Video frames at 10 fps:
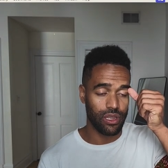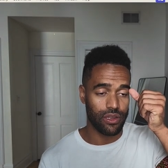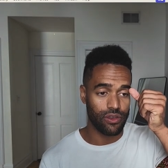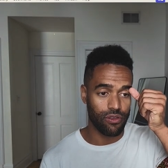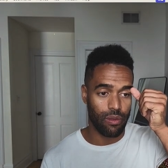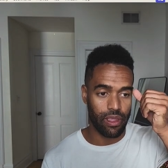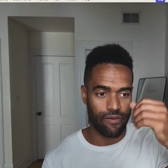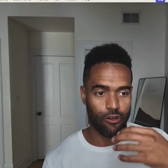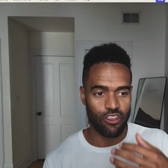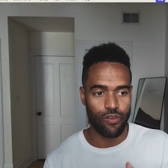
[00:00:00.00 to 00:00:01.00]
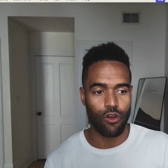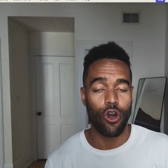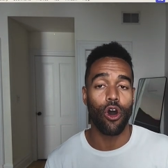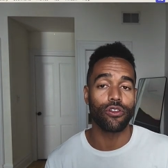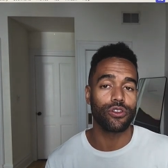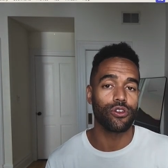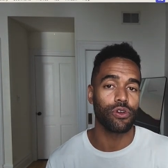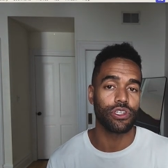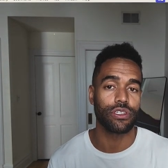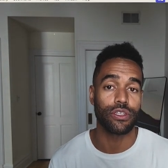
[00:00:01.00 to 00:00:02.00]
into something I've always felt called to,
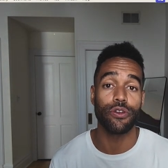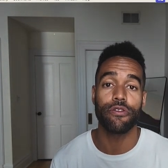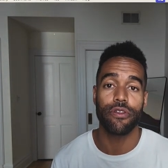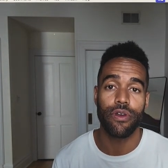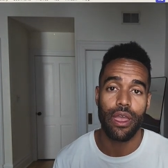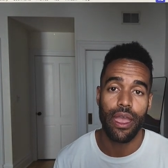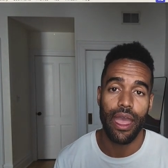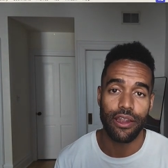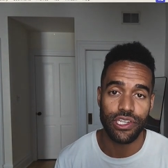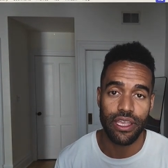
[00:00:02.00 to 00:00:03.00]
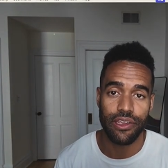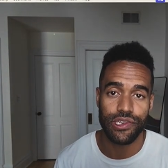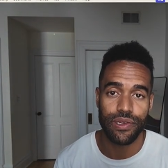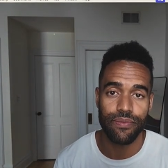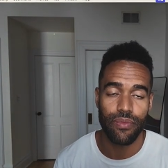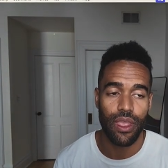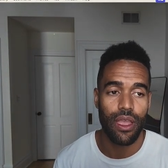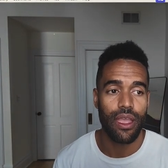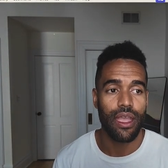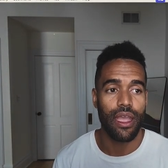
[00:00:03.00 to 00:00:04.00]
which is youth education.
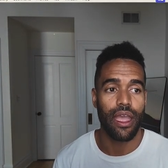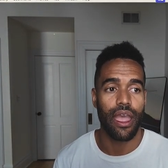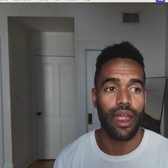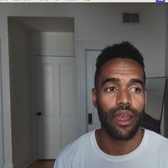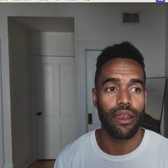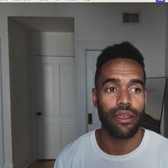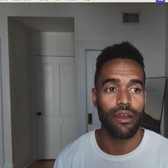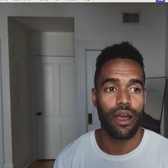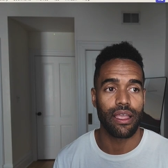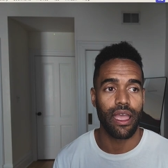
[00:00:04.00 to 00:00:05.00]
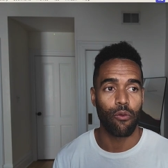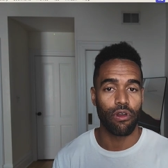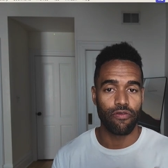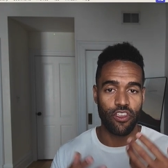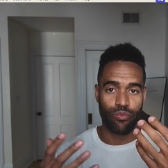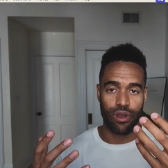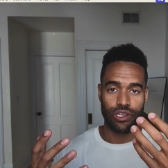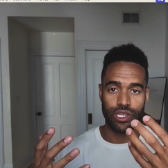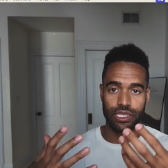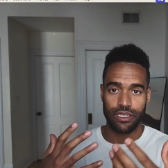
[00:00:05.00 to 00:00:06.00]
And again, with these
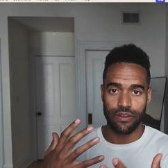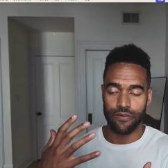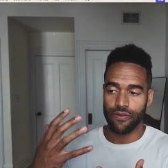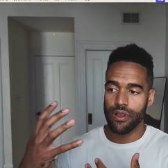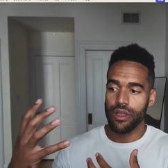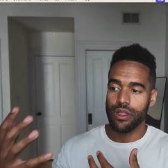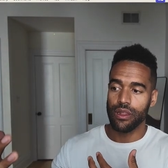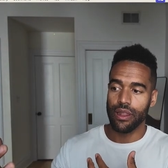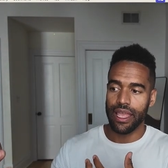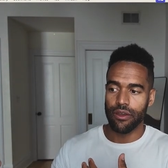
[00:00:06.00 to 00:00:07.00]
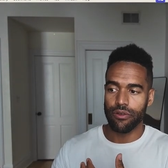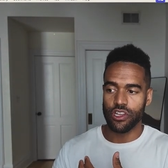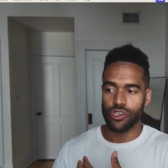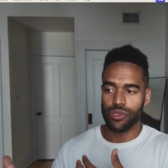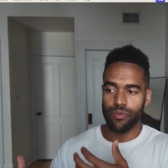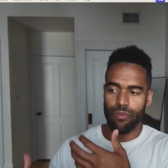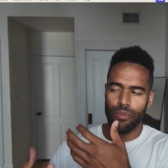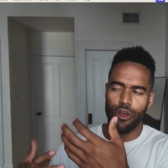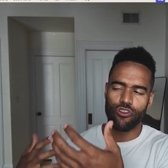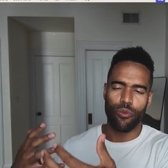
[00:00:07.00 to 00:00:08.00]
projects of language,
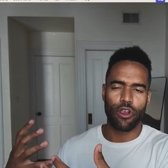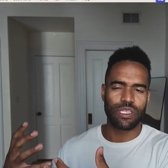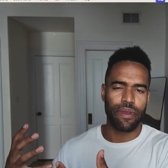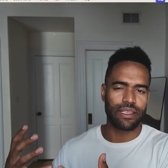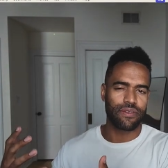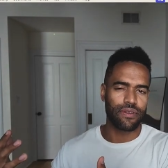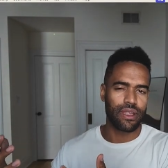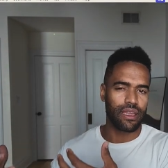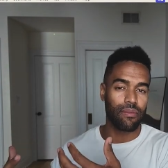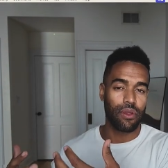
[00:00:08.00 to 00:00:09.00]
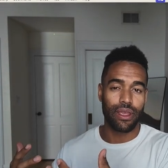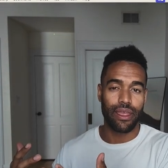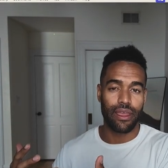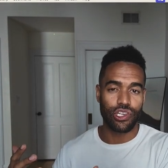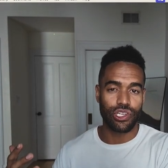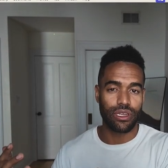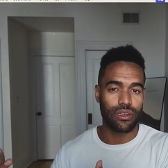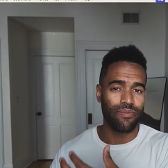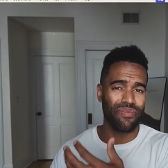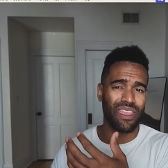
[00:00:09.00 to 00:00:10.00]
but also more expansively in
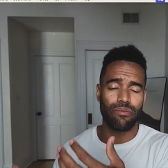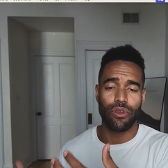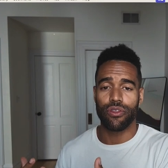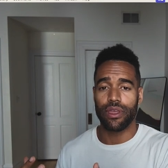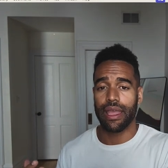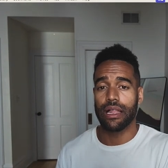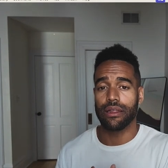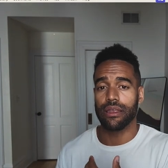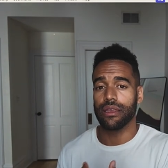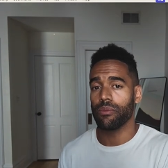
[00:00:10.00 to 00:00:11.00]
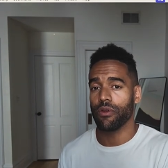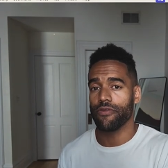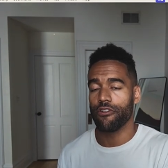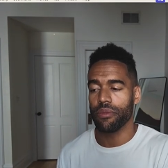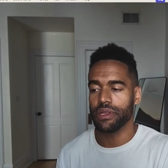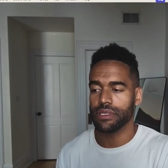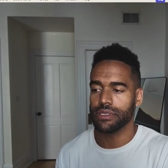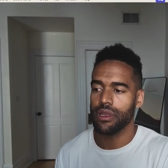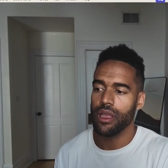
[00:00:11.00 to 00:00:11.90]
communication and musicality and performance,